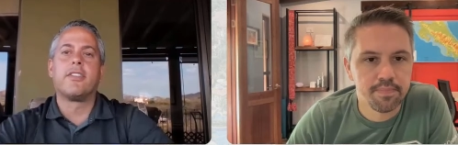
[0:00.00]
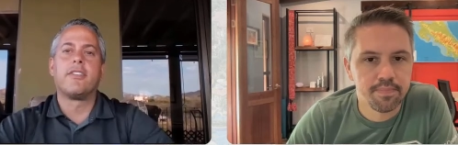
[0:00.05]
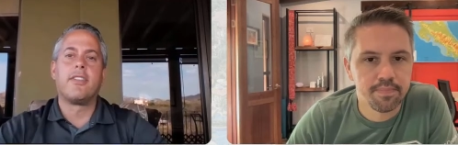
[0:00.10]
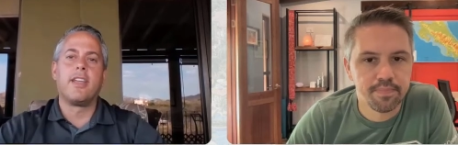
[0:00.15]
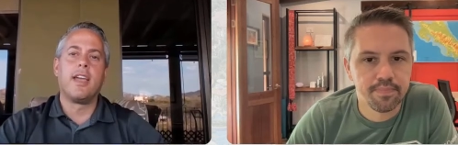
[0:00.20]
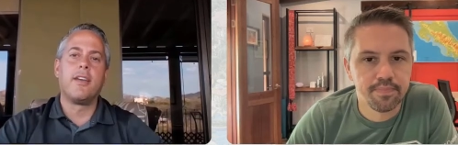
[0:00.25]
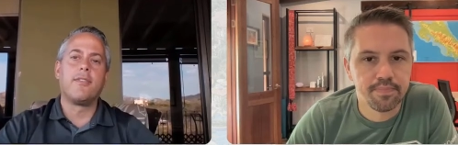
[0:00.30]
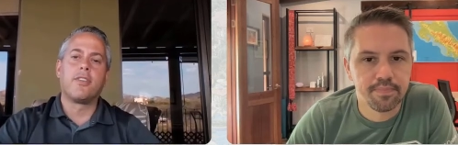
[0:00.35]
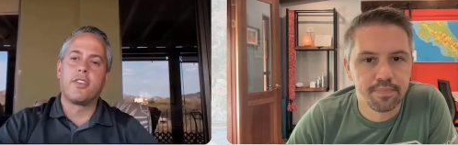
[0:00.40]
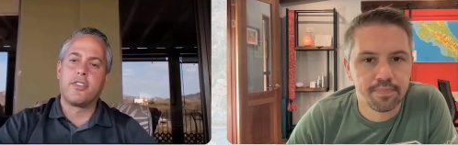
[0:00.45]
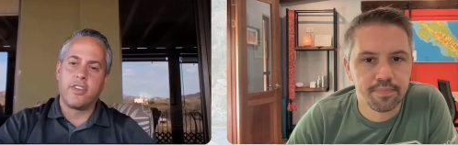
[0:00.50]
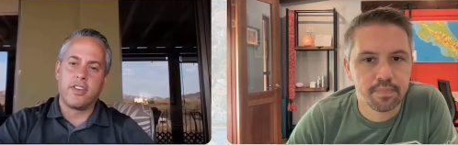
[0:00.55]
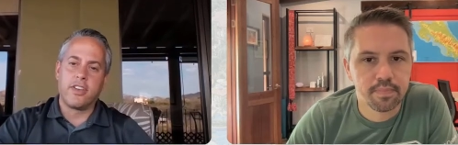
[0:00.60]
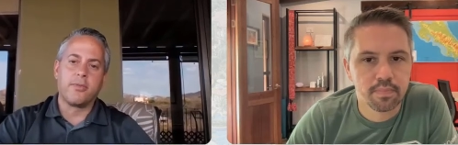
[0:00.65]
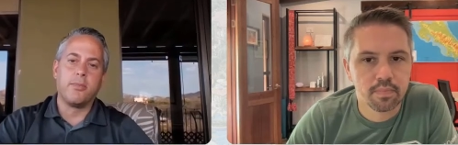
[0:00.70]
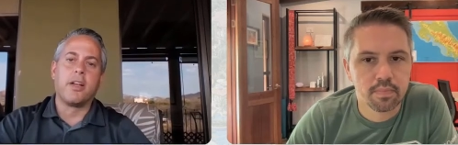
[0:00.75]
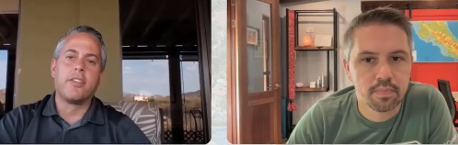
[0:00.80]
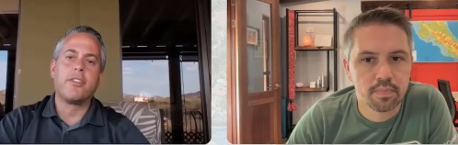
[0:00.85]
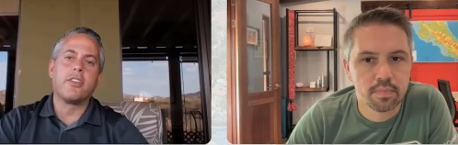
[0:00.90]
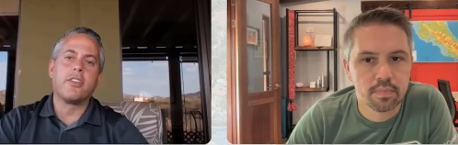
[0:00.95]
Speaker 1: to stay for six
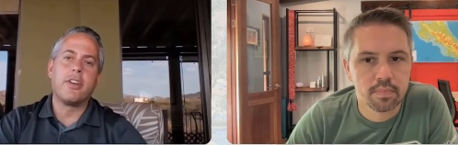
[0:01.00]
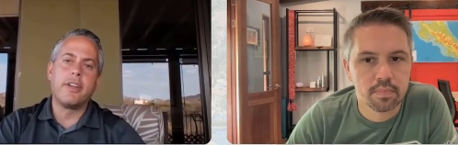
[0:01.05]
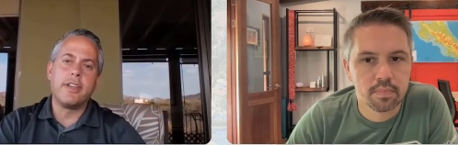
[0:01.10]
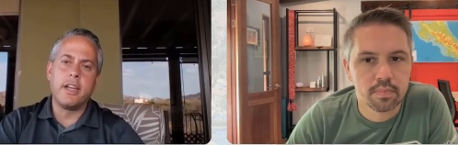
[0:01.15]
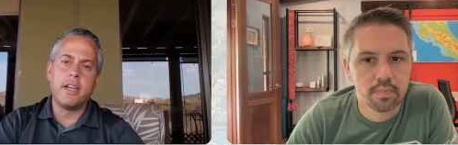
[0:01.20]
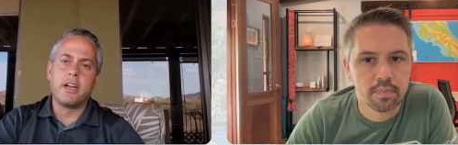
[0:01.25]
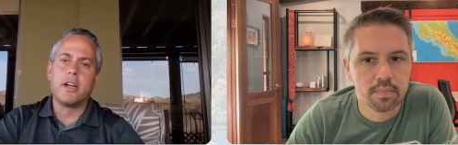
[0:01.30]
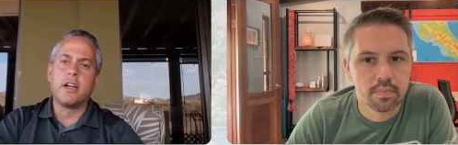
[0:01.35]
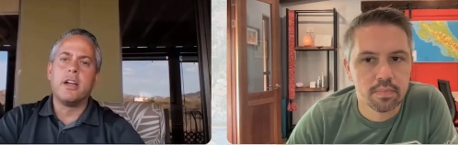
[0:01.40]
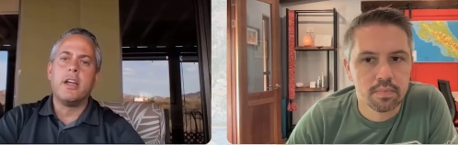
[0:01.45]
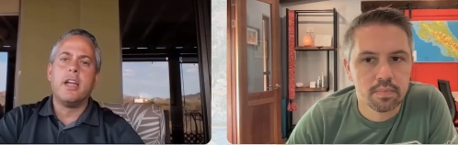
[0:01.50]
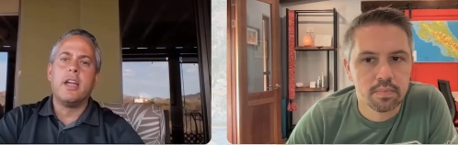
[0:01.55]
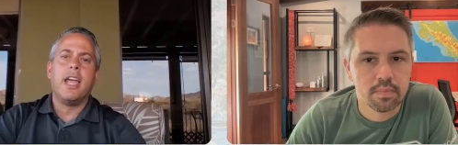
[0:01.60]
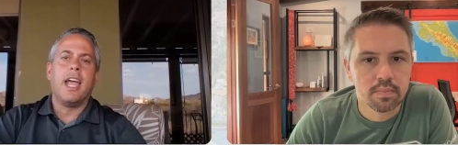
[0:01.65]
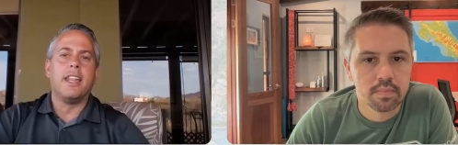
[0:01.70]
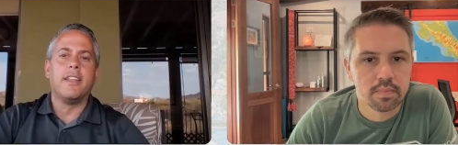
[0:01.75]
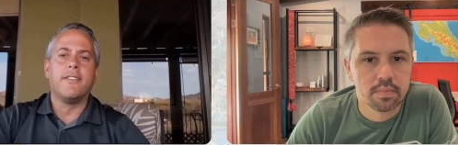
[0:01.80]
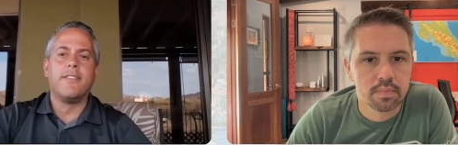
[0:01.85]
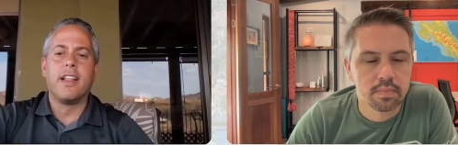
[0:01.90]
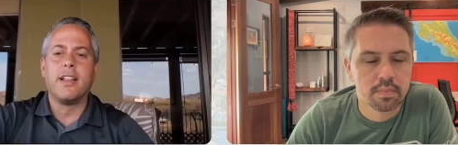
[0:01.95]
months or a year,
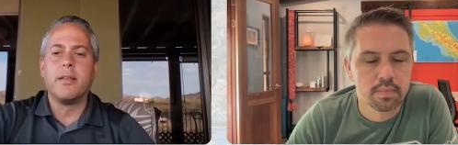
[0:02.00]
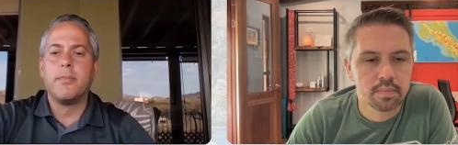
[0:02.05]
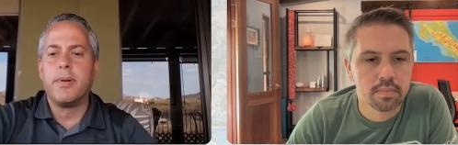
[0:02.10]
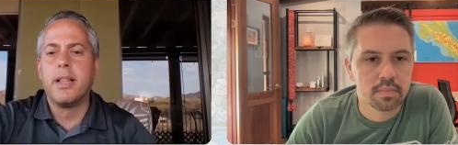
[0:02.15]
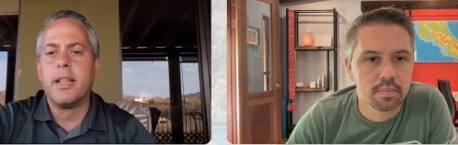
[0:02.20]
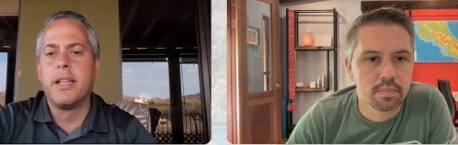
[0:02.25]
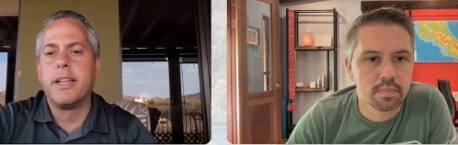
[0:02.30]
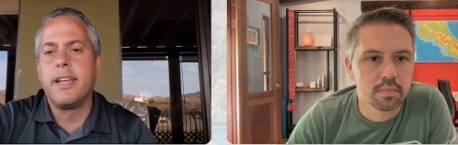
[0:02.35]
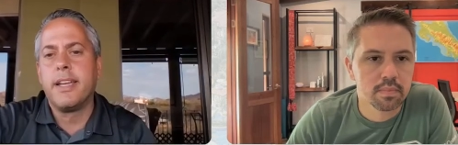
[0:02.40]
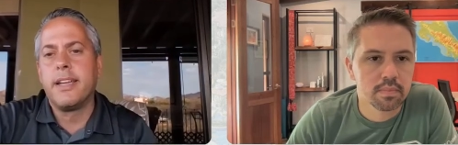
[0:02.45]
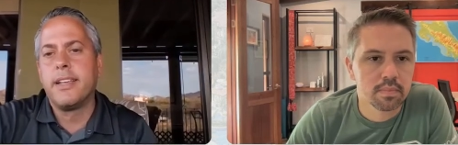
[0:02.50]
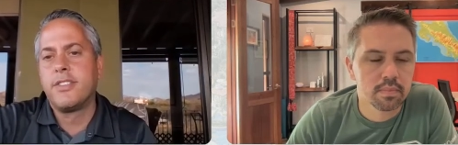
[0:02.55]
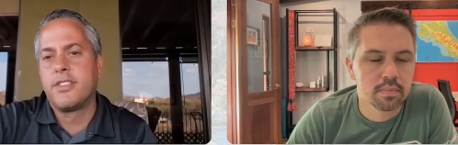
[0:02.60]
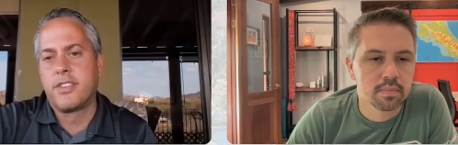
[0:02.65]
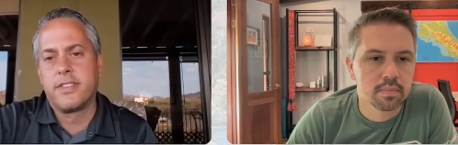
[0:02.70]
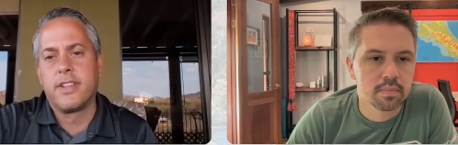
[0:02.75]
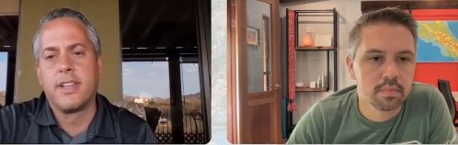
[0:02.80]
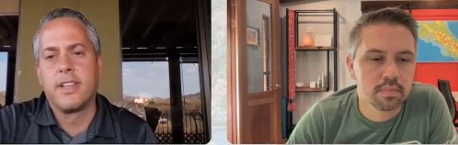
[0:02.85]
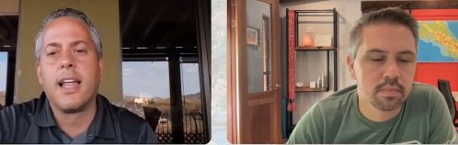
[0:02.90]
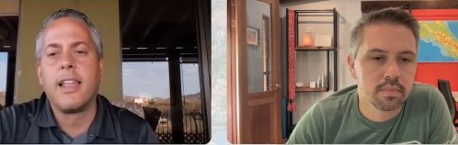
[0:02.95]
and the availability is
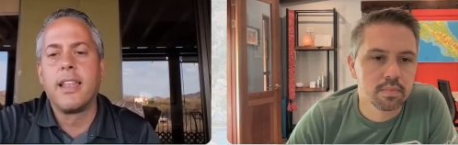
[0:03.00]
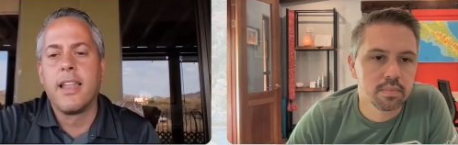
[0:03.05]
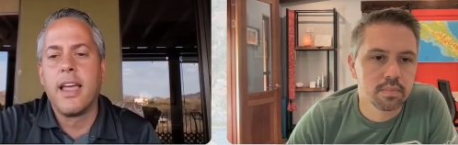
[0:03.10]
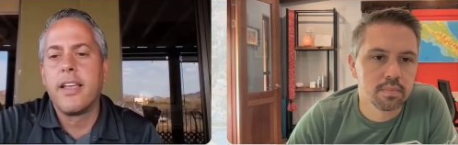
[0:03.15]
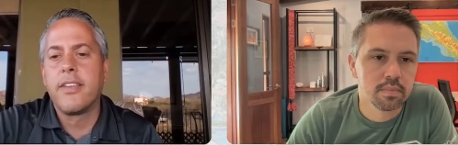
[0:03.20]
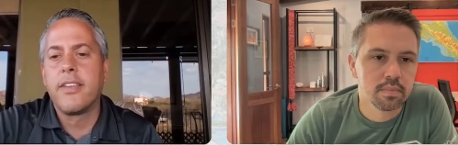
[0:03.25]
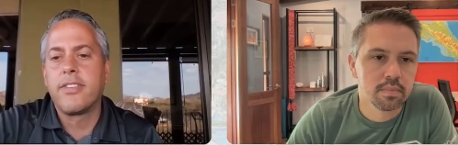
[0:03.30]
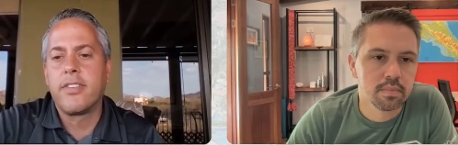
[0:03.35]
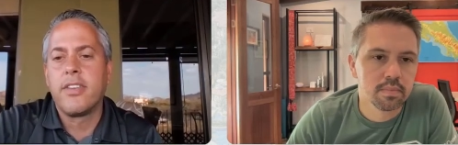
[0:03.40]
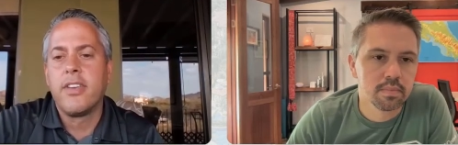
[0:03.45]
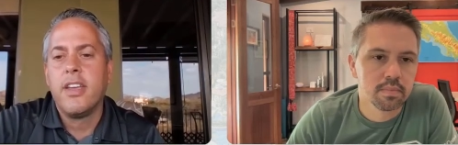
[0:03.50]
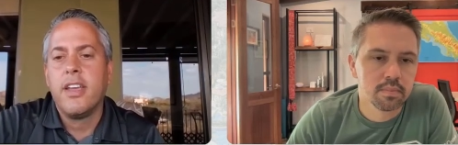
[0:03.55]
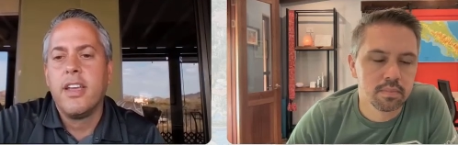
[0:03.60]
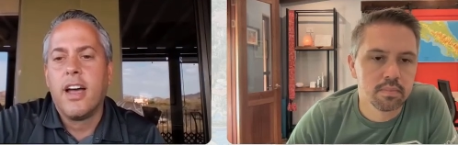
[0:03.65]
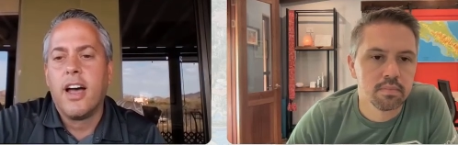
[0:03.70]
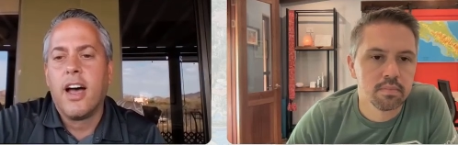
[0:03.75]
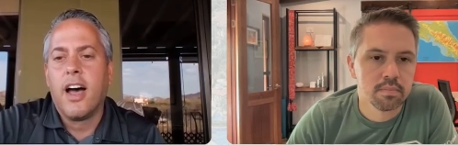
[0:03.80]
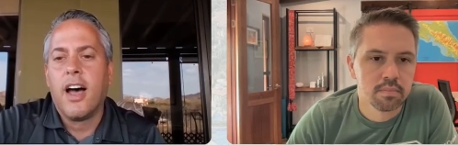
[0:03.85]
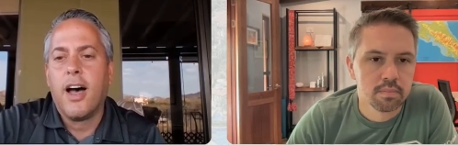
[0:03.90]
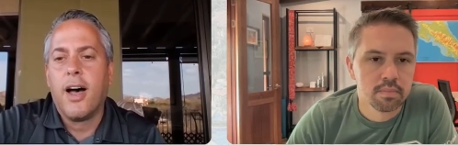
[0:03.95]
just a lot less.
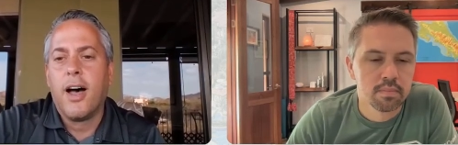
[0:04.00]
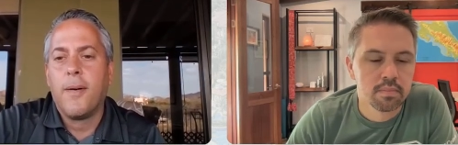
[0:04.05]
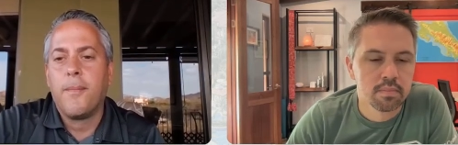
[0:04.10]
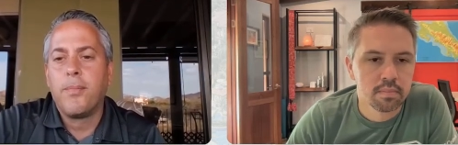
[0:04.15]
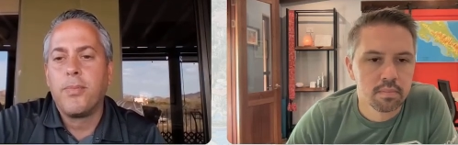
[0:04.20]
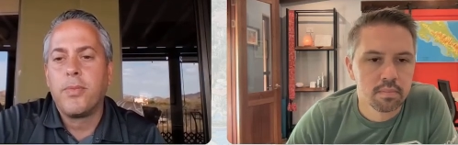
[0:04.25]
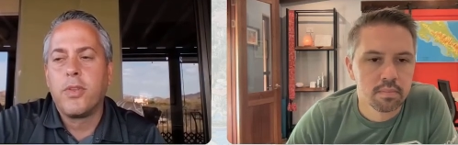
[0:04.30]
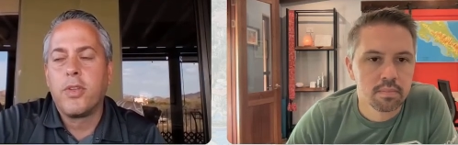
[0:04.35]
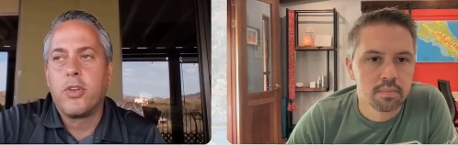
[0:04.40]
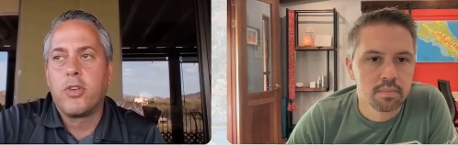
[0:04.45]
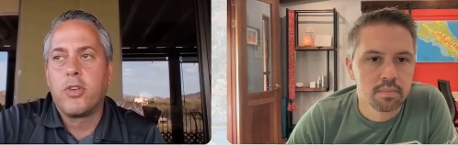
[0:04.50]
Um,